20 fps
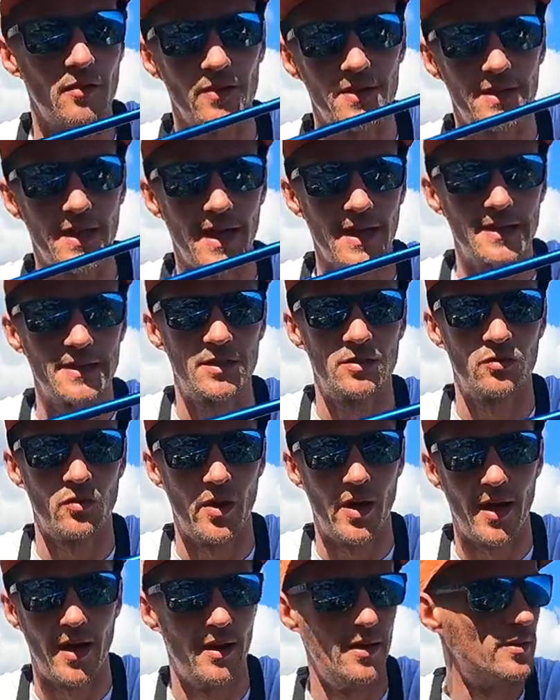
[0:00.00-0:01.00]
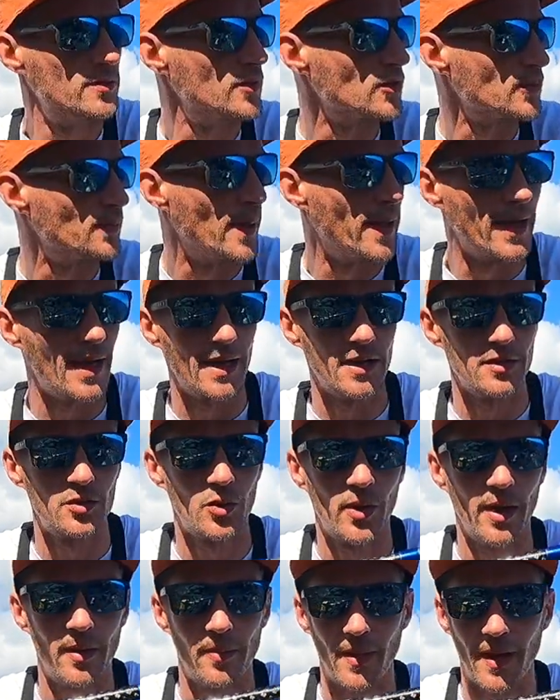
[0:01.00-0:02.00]
I've got the Texas rig just made out of
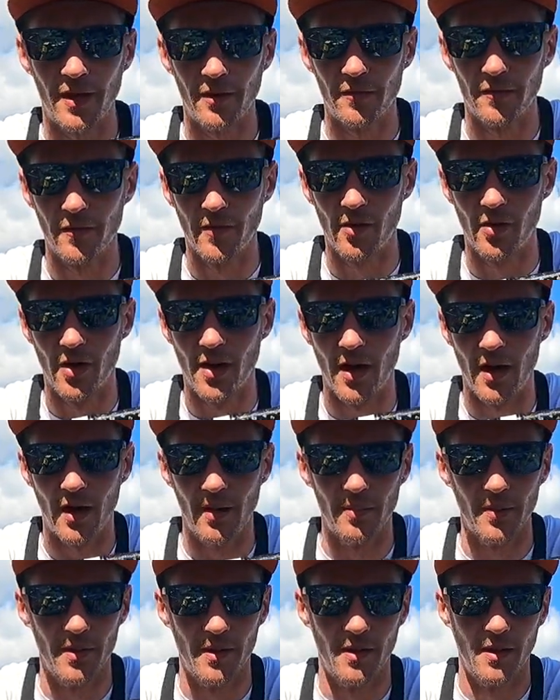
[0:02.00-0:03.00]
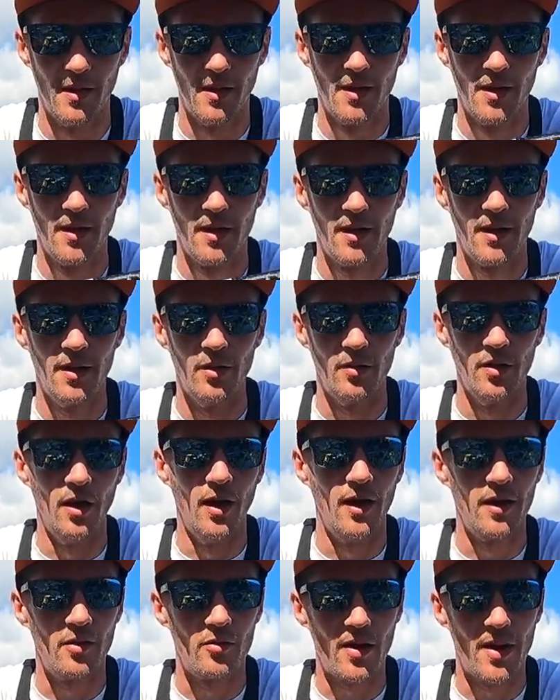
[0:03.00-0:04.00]
20 pound fluorocarbon, little
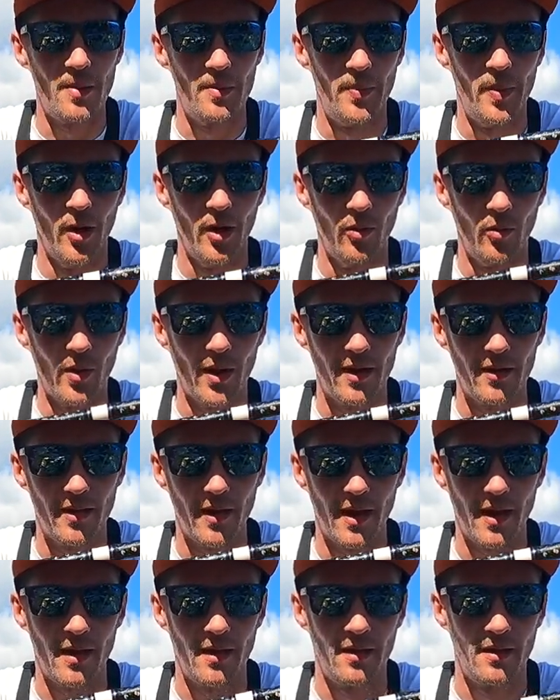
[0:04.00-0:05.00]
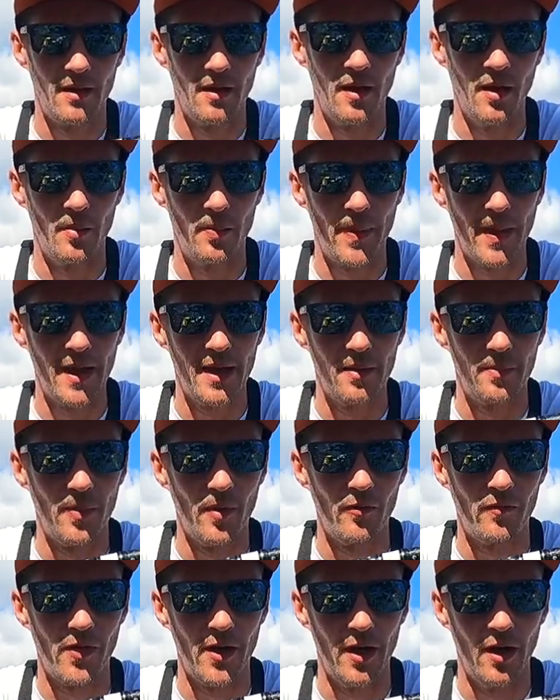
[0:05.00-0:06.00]
9 gram bullet weight there, a bead
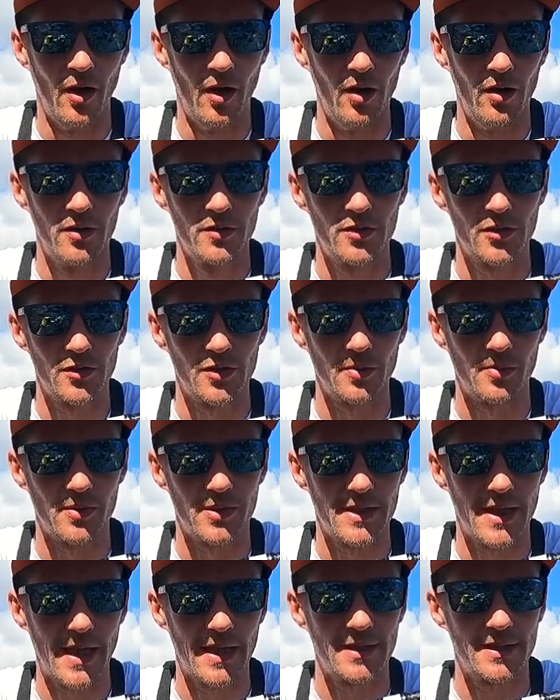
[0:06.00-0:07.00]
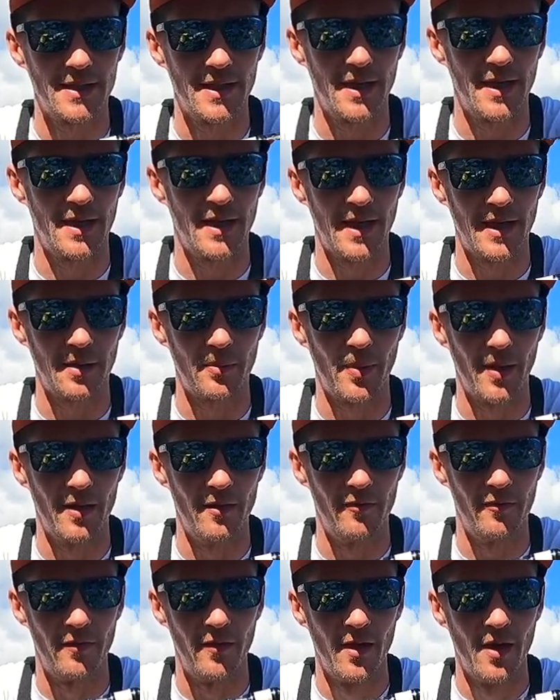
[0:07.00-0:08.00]
above the knot just to protect it and add a
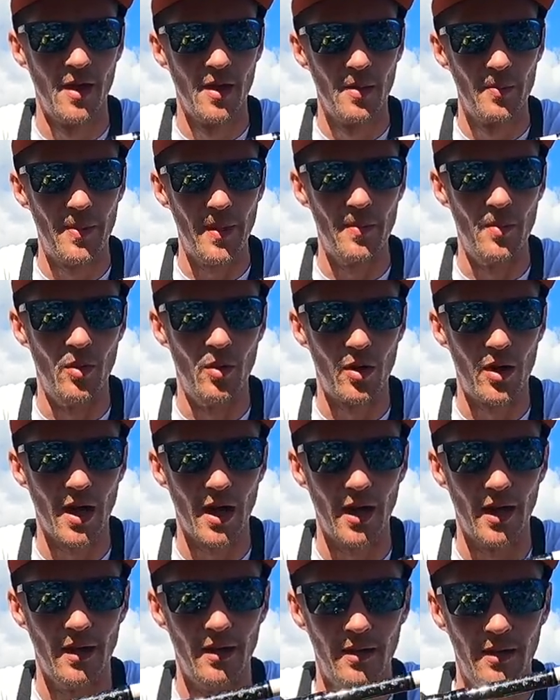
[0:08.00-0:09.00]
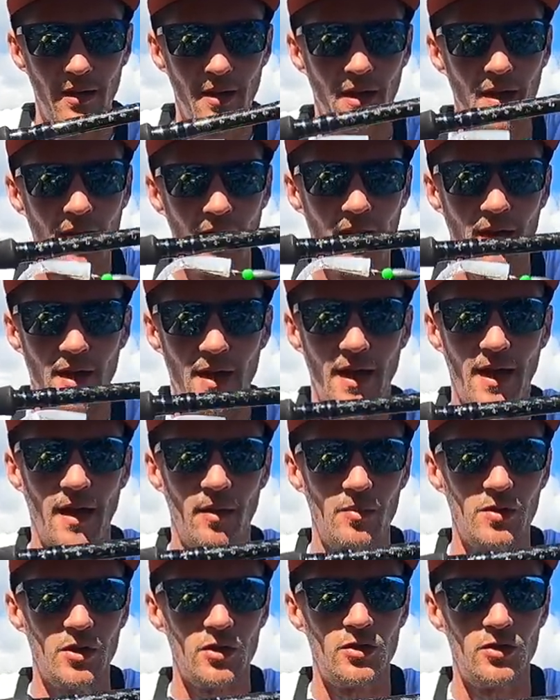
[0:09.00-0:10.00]
bit more color. And
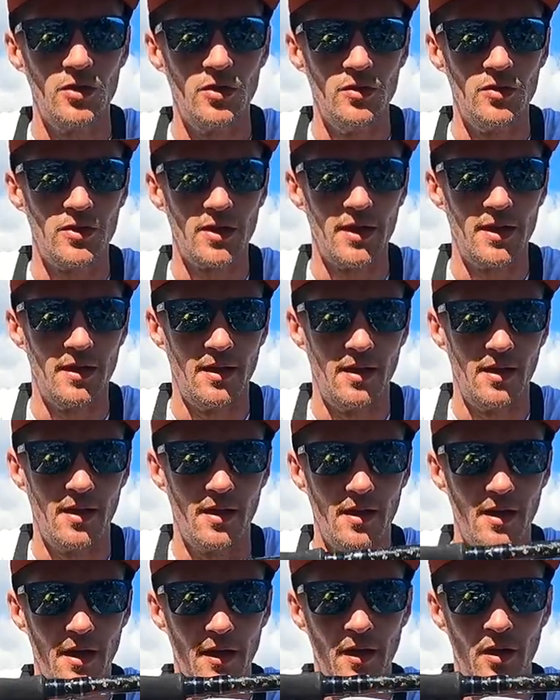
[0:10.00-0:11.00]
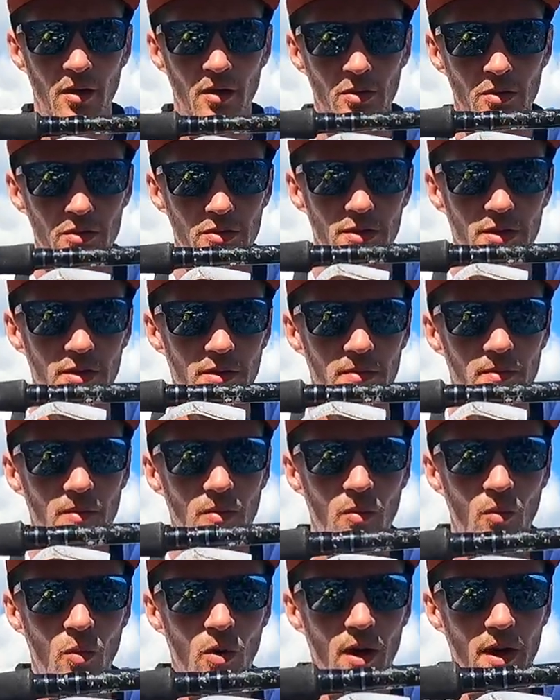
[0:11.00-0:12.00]
I'm just using an old
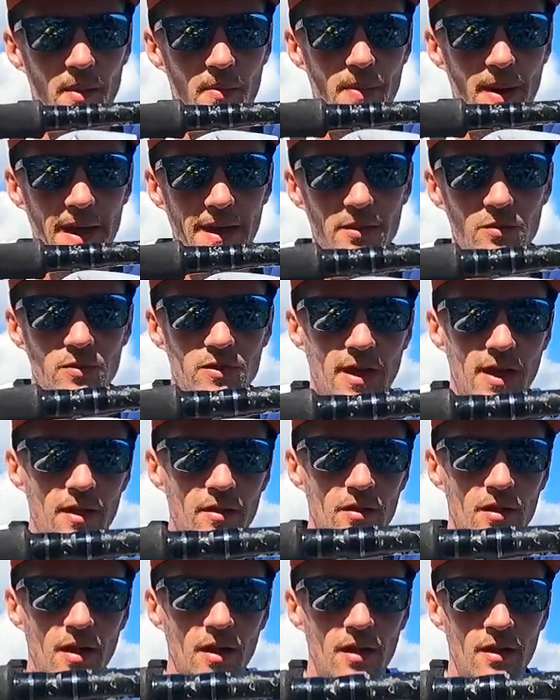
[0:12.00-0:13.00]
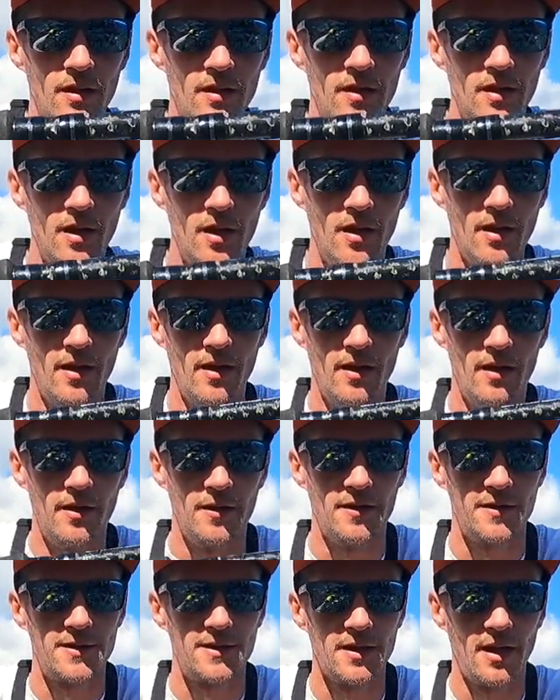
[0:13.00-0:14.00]
white paddle tail lure
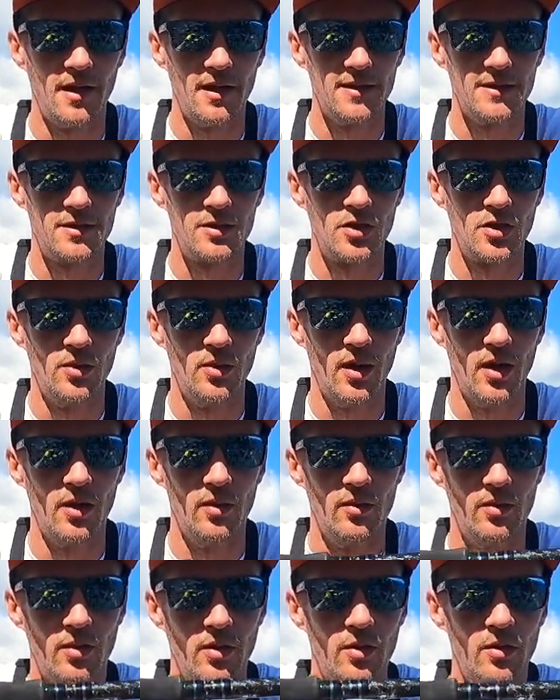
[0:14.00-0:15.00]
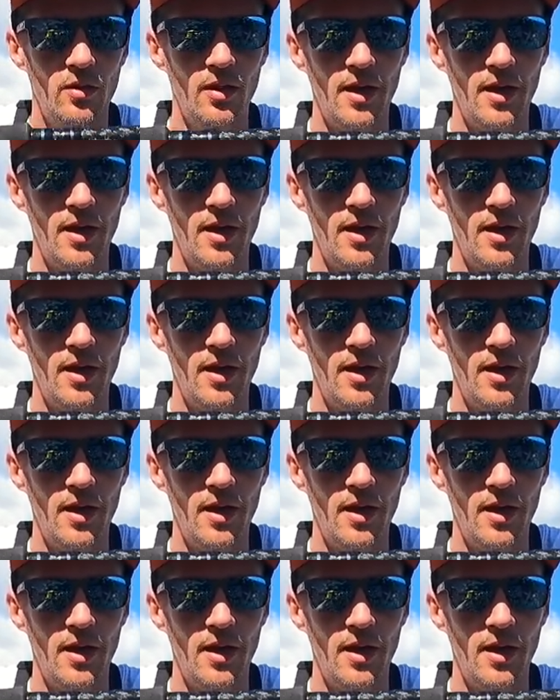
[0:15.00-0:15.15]
on a size 2.0